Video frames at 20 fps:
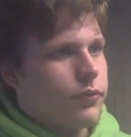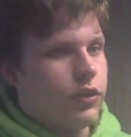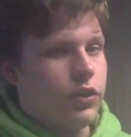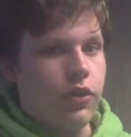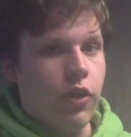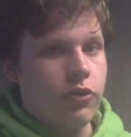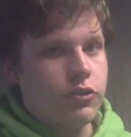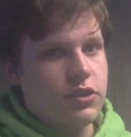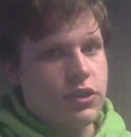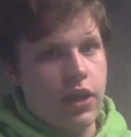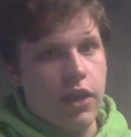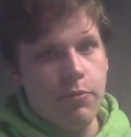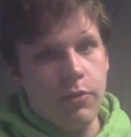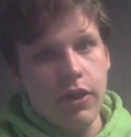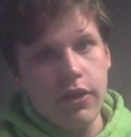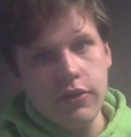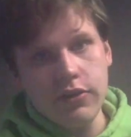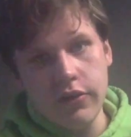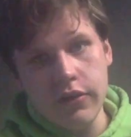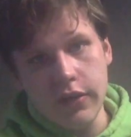don't slap
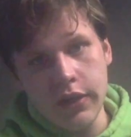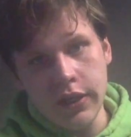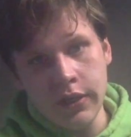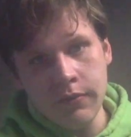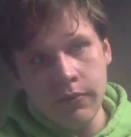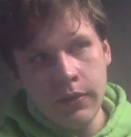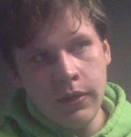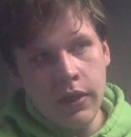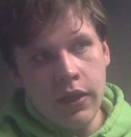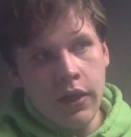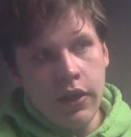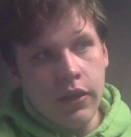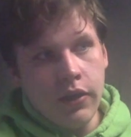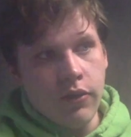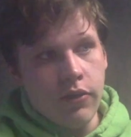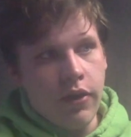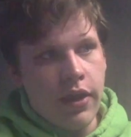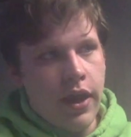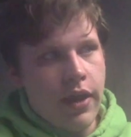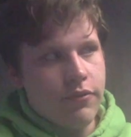on a tourniquet.
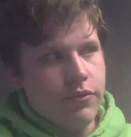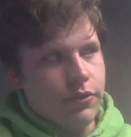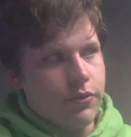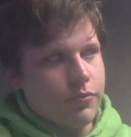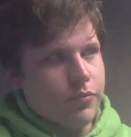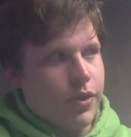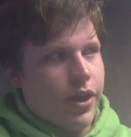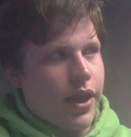You don't have to.